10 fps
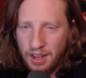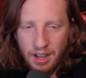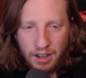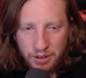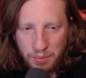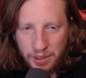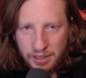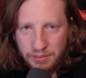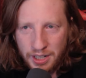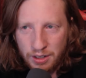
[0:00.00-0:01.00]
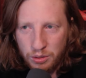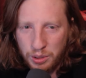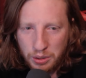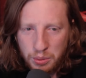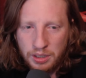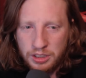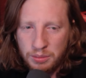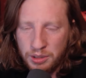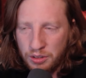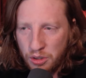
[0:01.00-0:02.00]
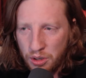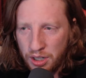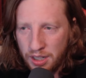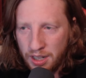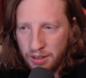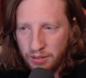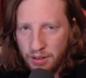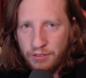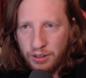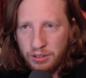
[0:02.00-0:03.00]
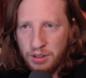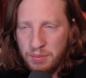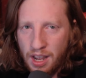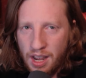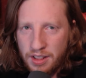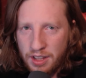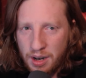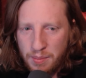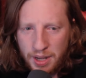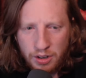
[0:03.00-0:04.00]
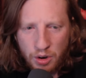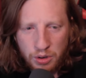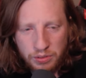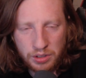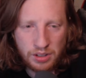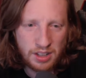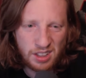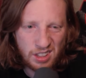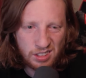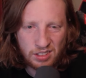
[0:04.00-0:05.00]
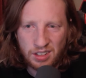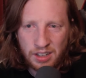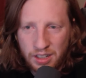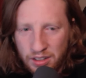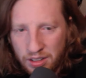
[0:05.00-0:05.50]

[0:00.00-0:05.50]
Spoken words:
not being given out, so I quickly jumped into Unity and fixed them, and then I made a note of just other things that I needed.